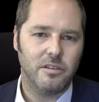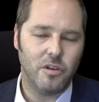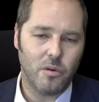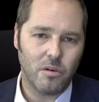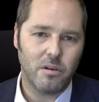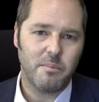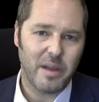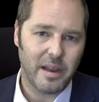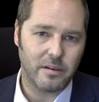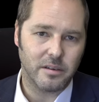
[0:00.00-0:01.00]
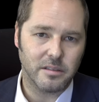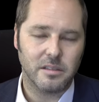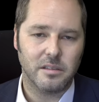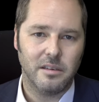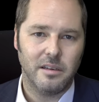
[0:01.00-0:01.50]
your
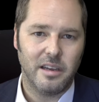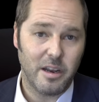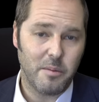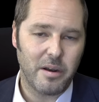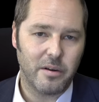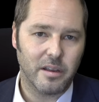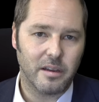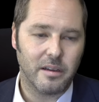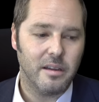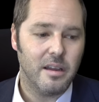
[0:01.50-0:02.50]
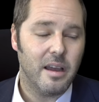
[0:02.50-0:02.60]
parents in America